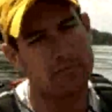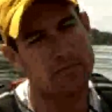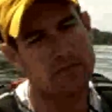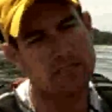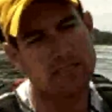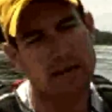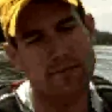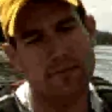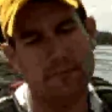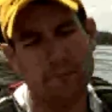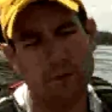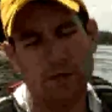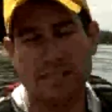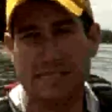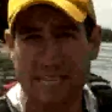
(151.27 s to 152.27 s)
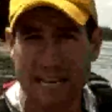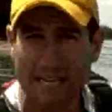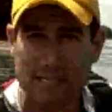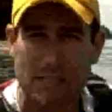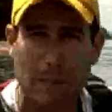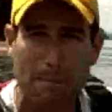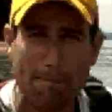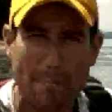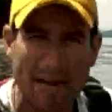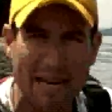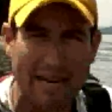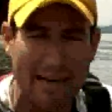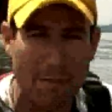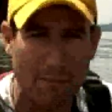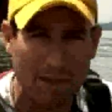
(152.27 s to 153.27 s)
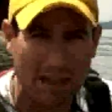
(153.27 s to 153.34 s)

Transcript: 7'6" medium